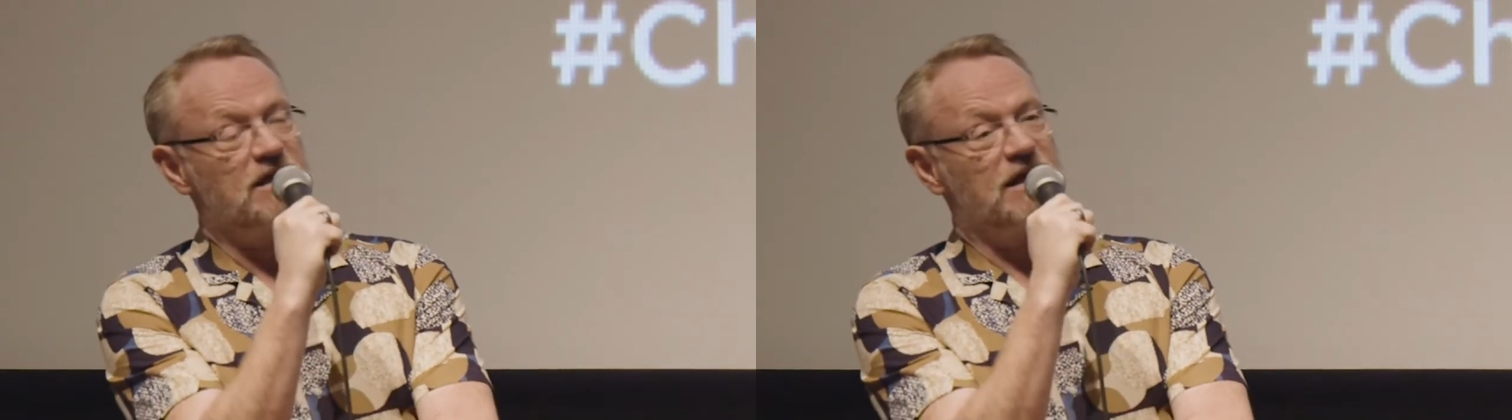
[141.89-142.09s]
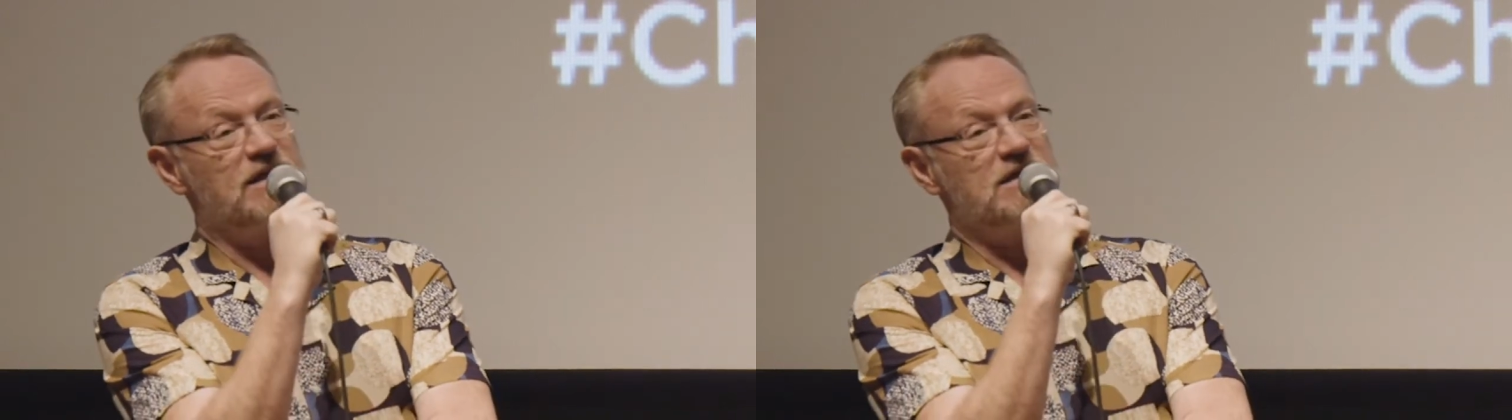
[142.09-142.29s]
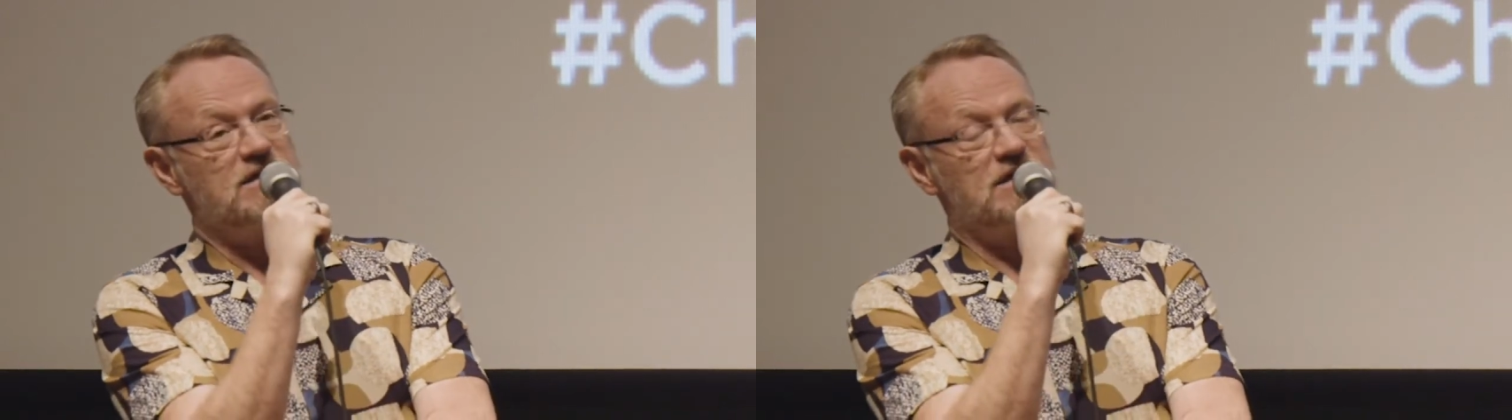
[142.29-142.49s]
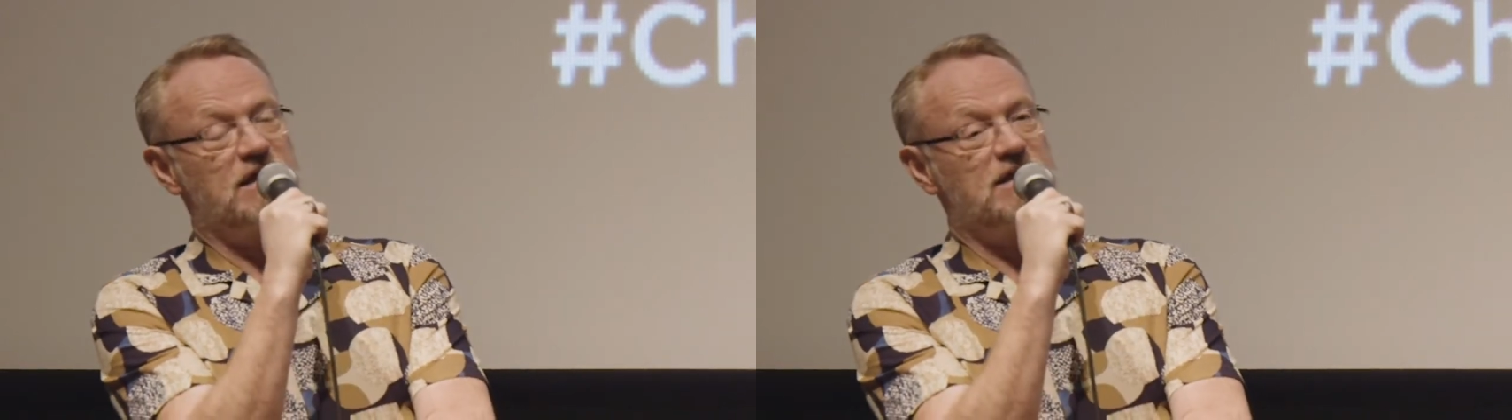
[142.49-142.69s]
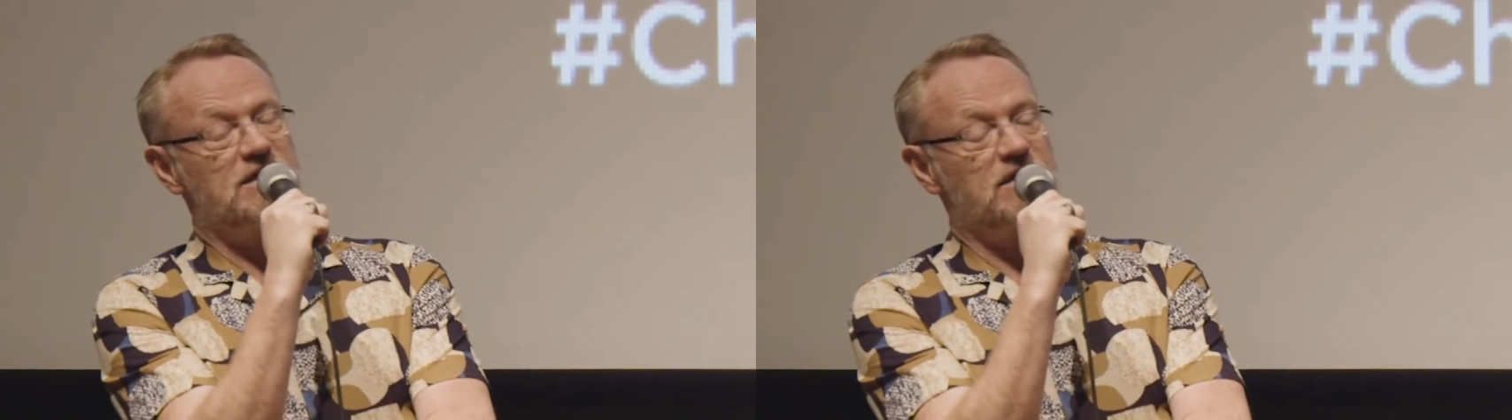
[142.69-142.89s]
and he
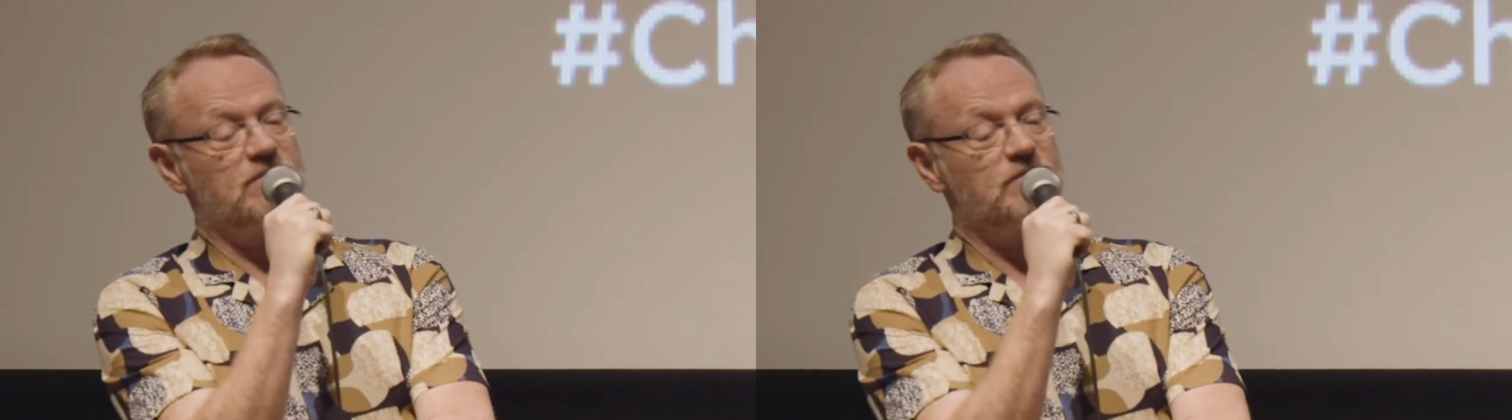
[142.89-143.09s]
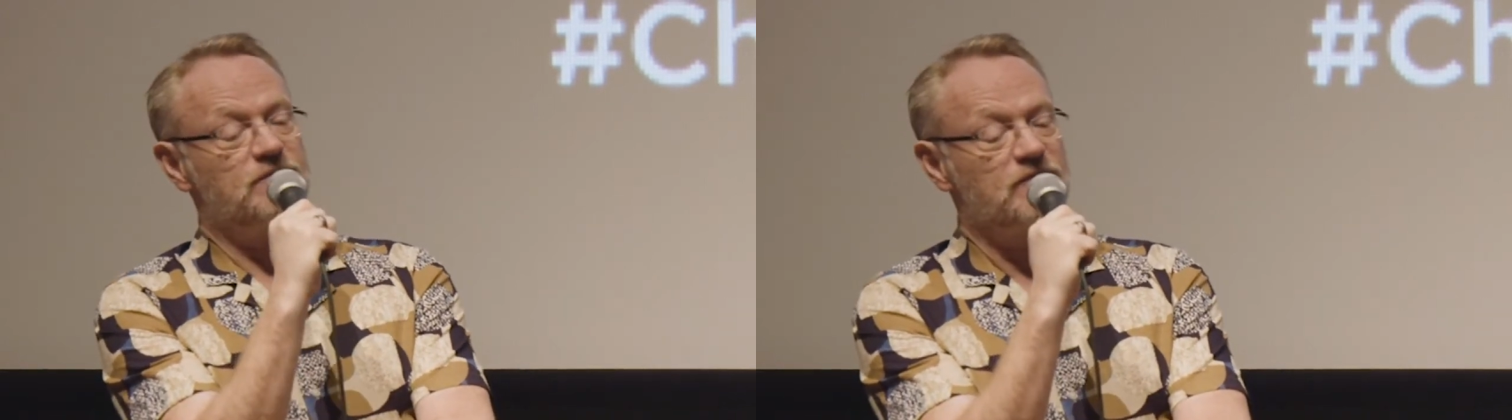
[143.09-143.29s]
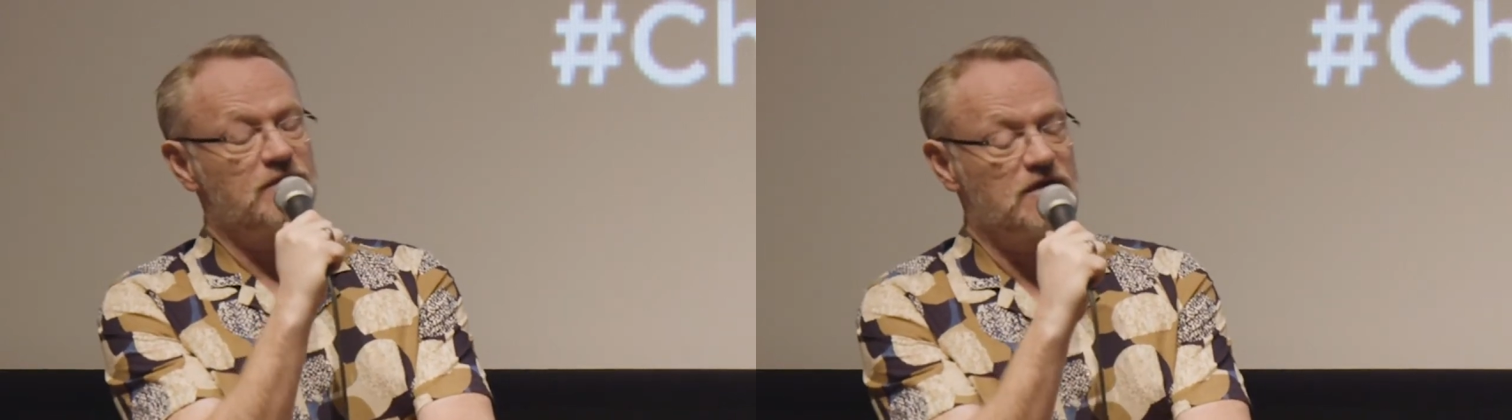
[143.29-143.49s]
said, um,